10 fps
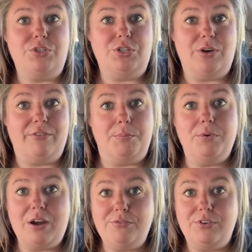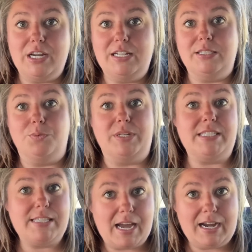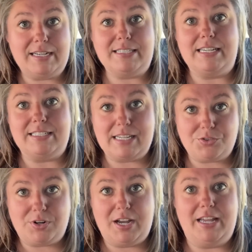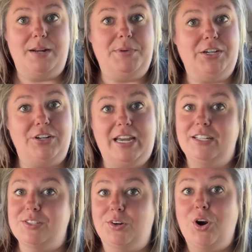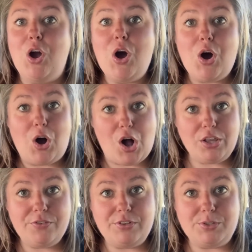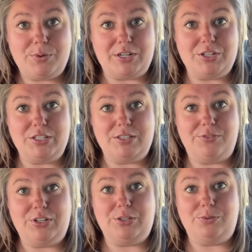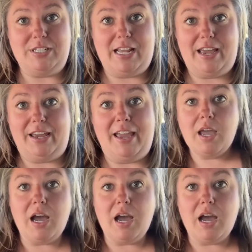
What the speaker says: Do you have a preference? What size, etc.? And I'm here to answer all of those questions for you today.